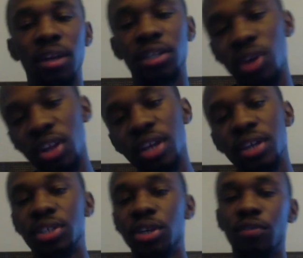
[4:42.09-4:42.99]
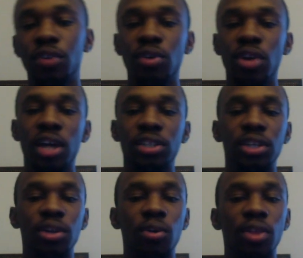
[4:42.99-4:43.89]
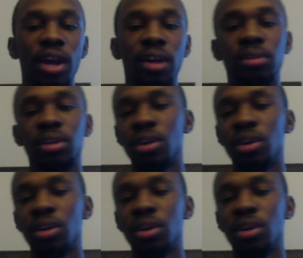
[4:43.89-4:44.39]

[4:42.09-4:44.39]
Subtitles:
So I think it's good for you guys to know that